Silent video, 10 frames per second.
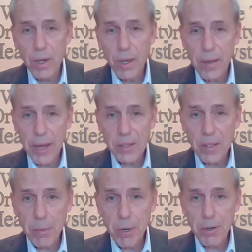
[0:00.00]
and that's
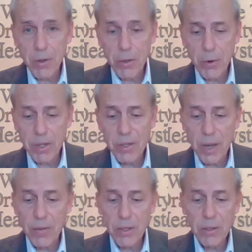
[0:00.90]
compared to
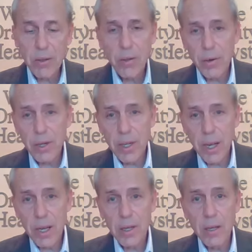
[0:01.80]
37,
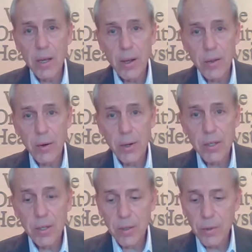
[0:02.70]
38, and
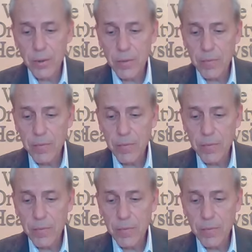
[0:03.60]
32.